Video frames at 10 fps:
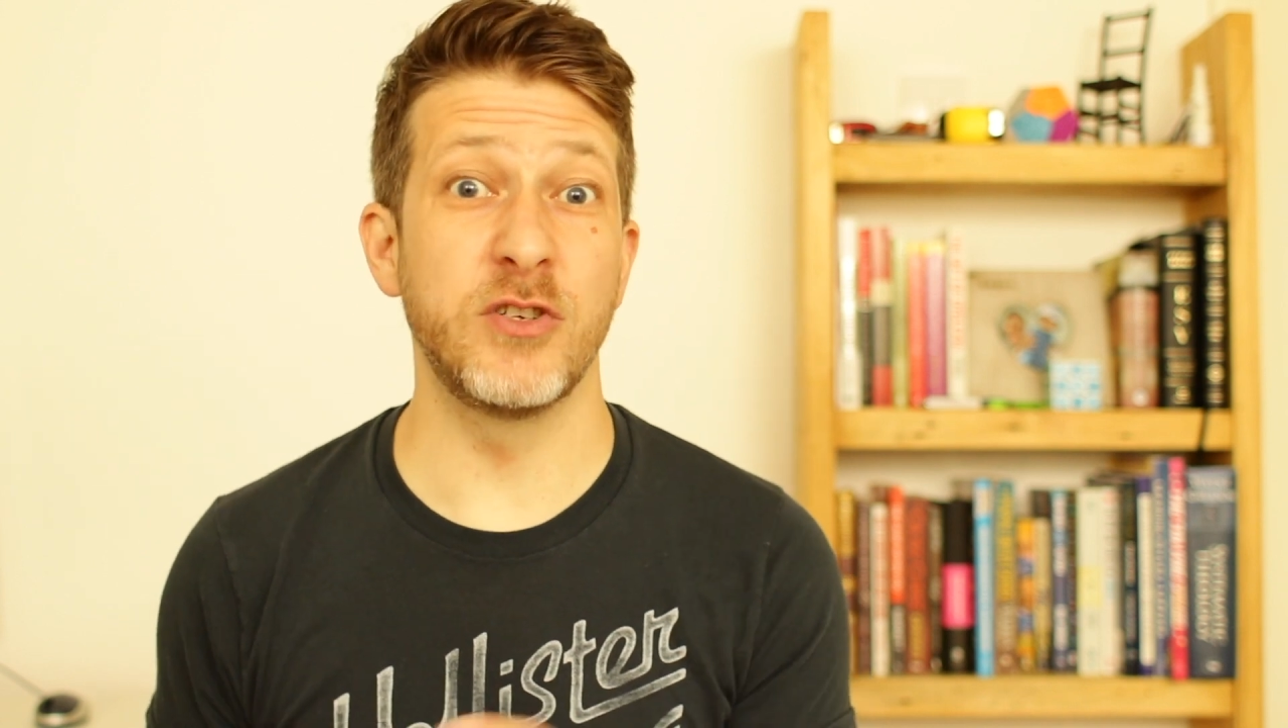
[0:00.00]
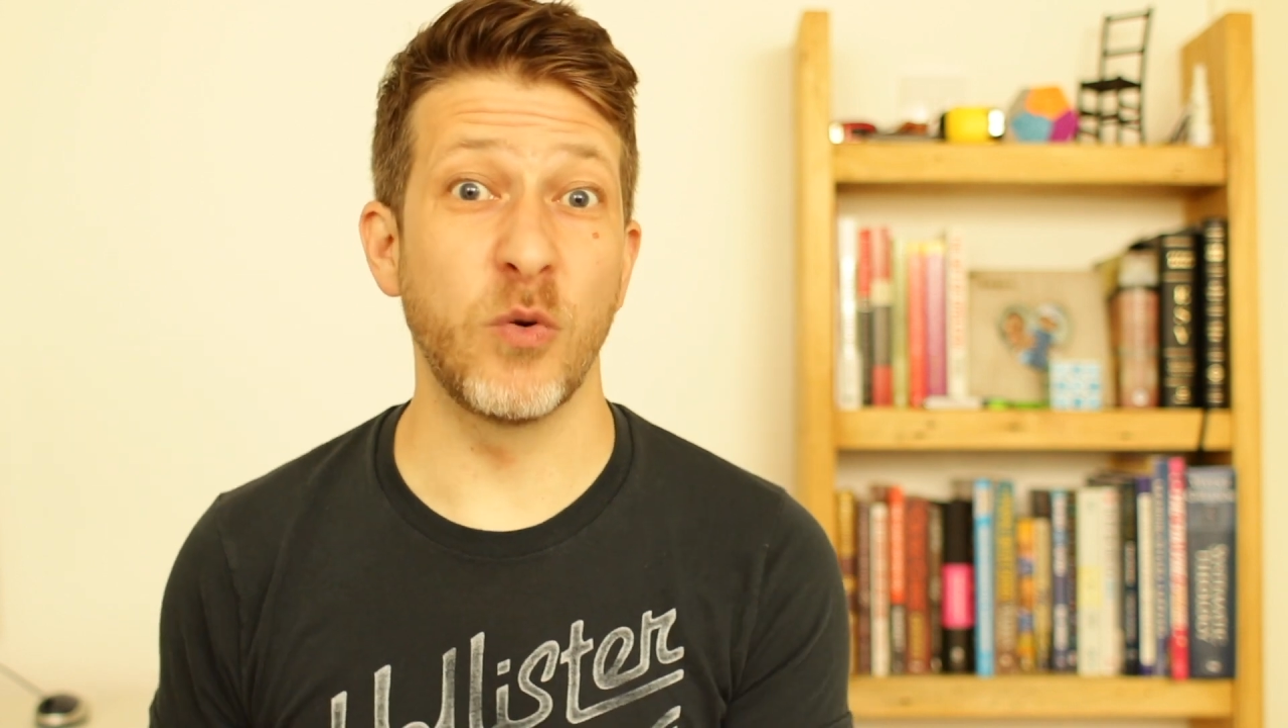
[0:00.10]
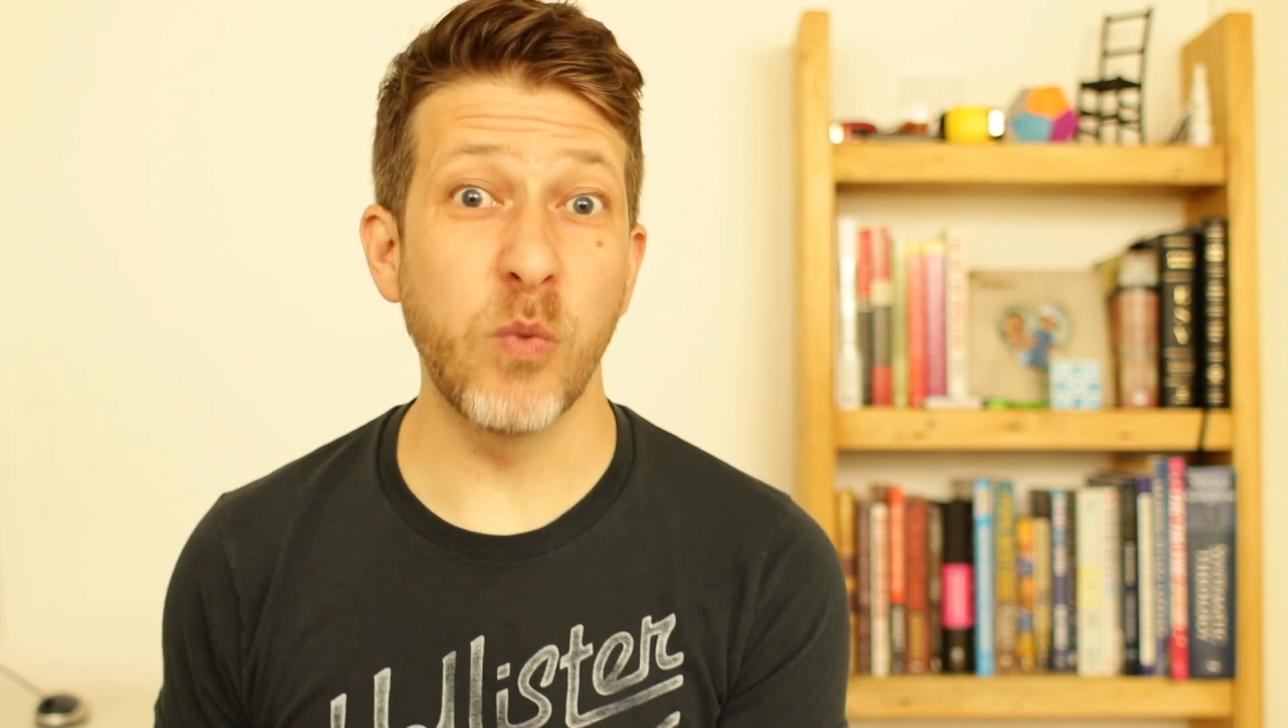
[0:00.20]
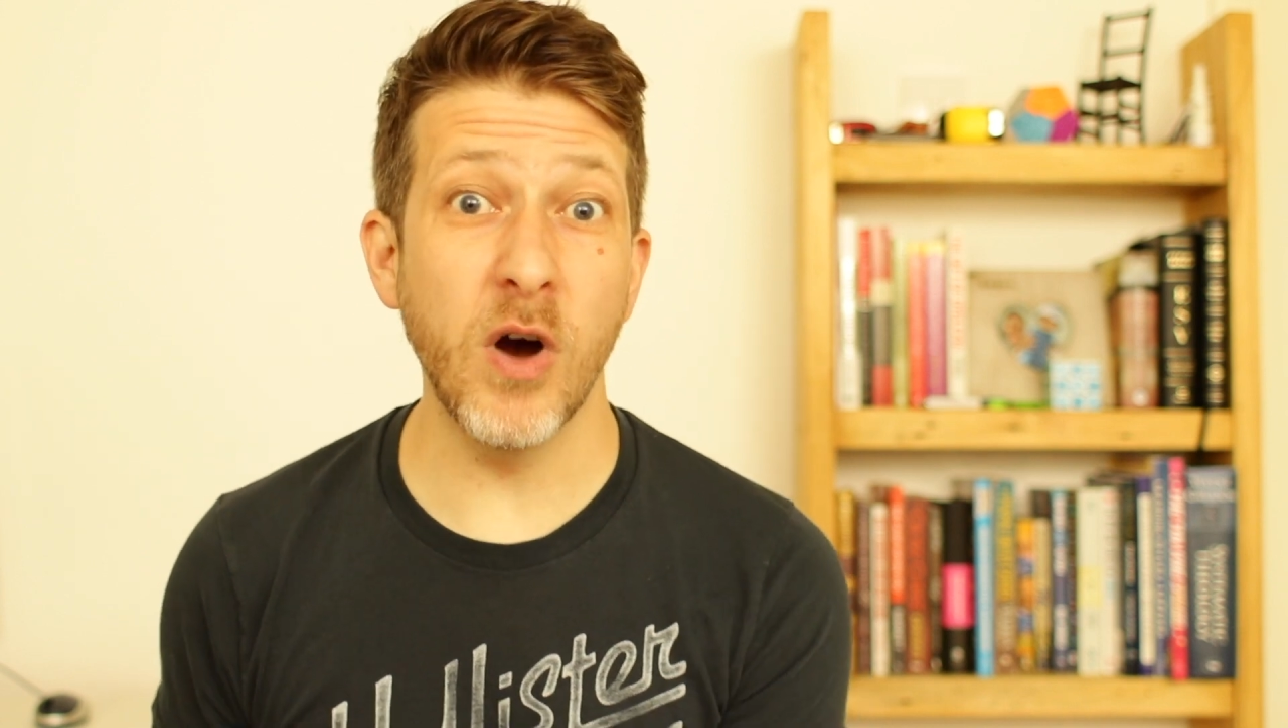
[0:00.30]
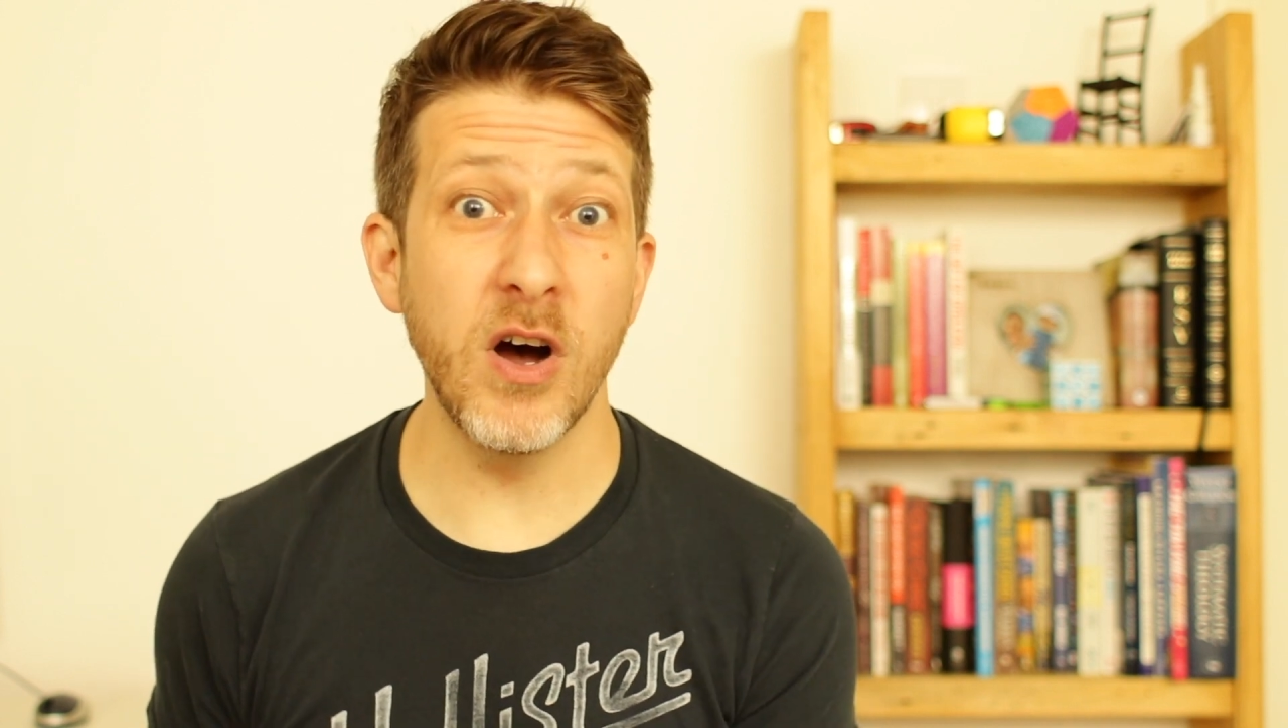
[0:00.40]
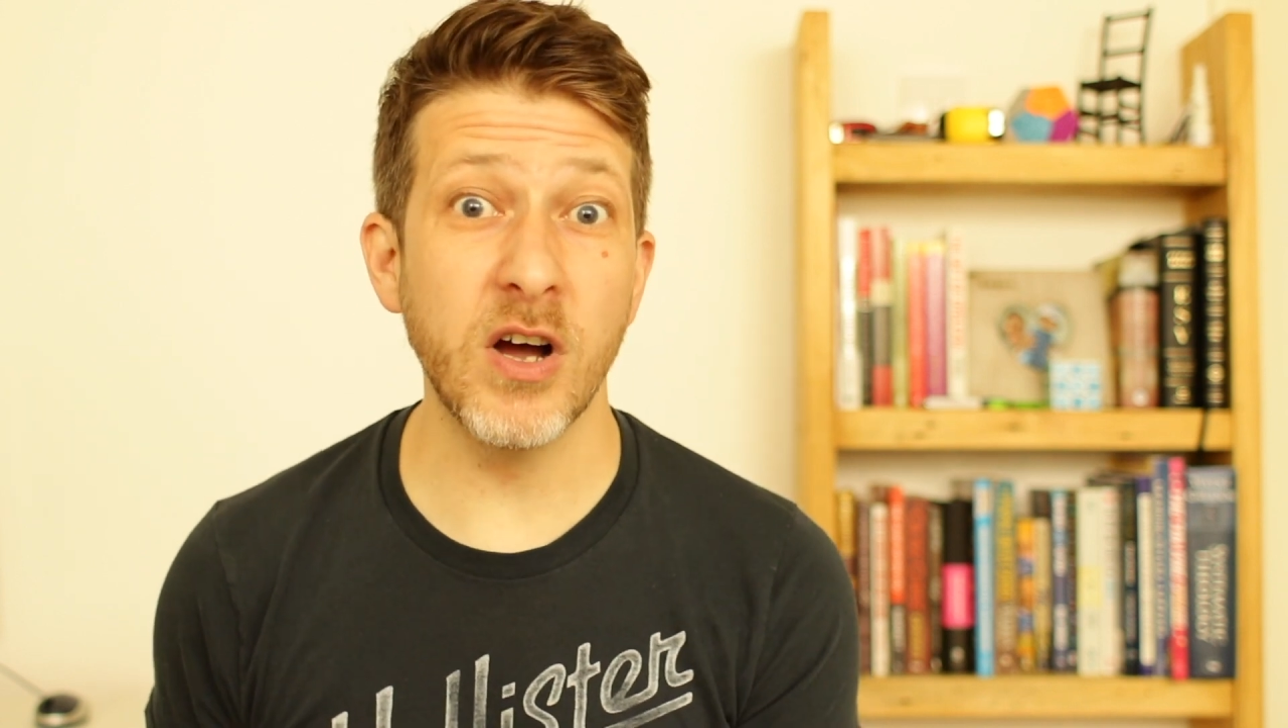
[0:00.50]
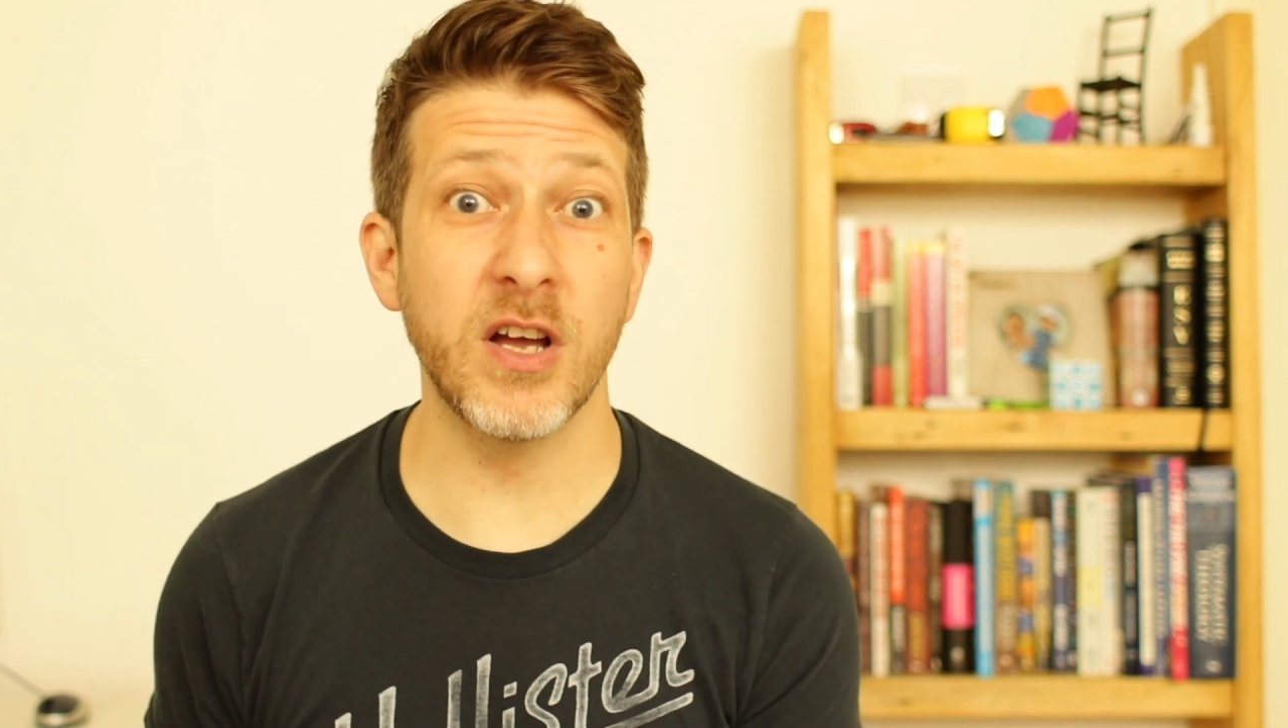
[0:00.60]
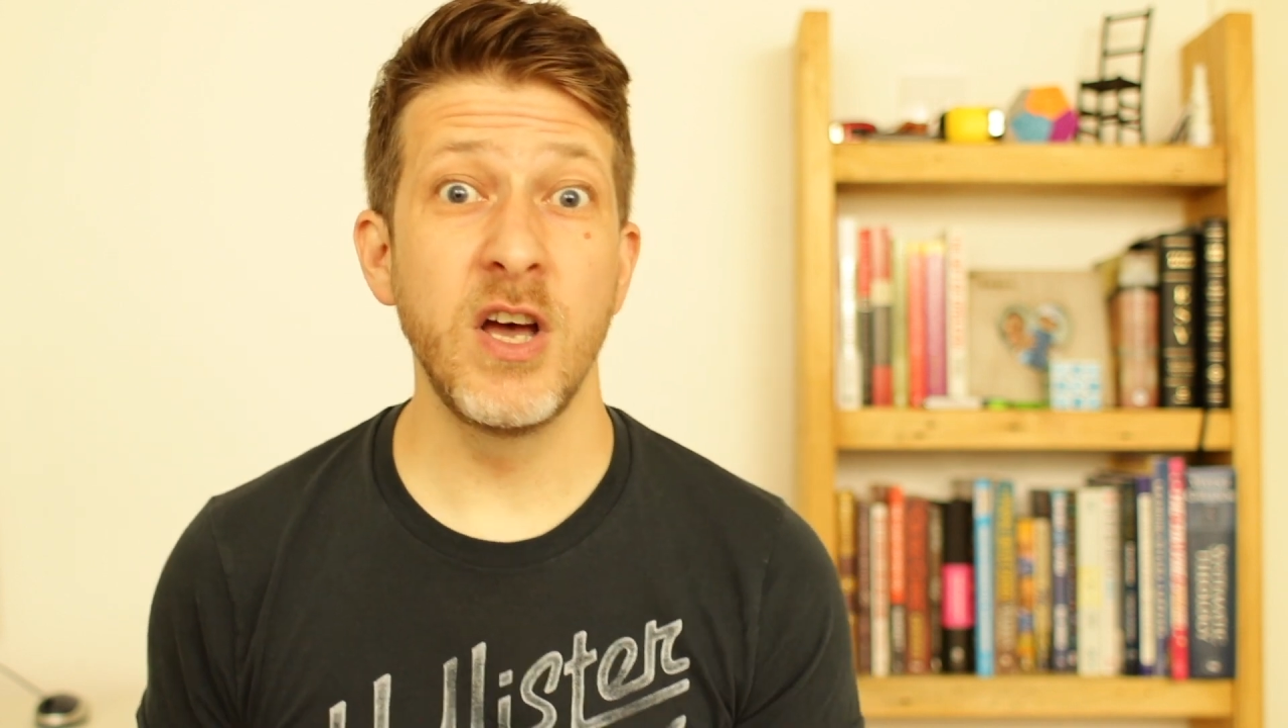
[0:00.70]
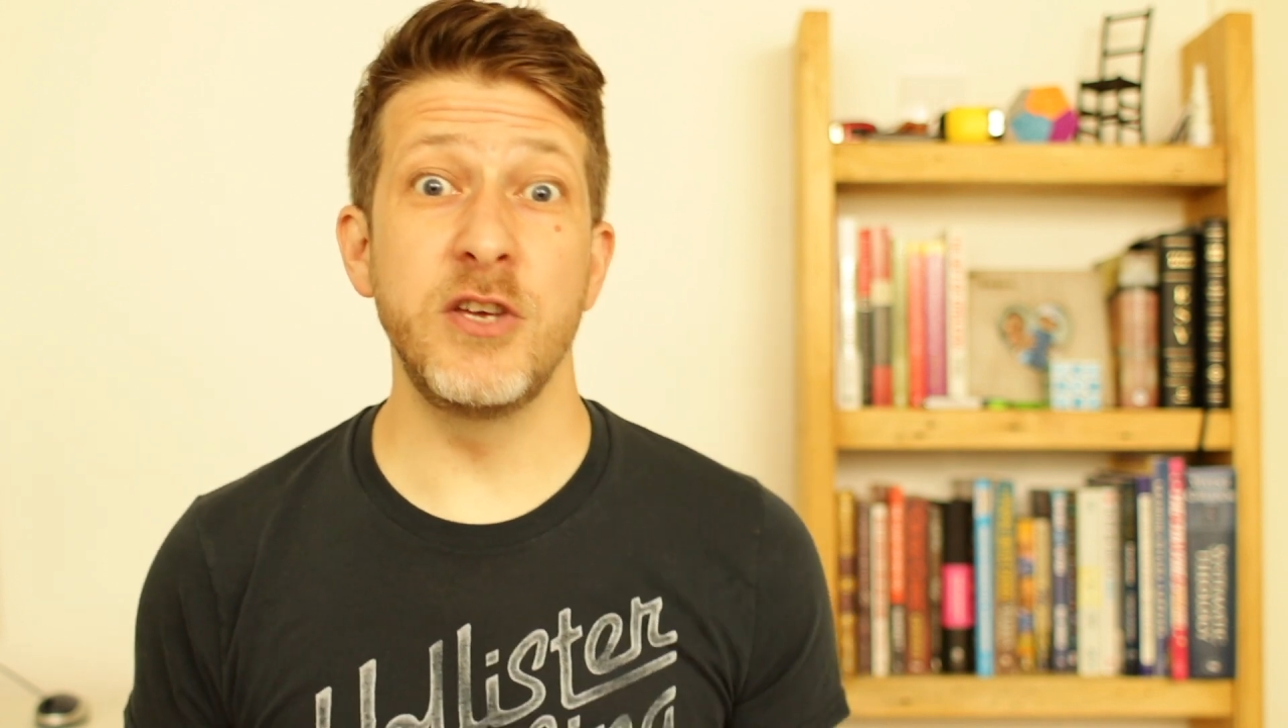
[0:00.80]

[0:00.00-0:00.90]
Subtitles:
to work,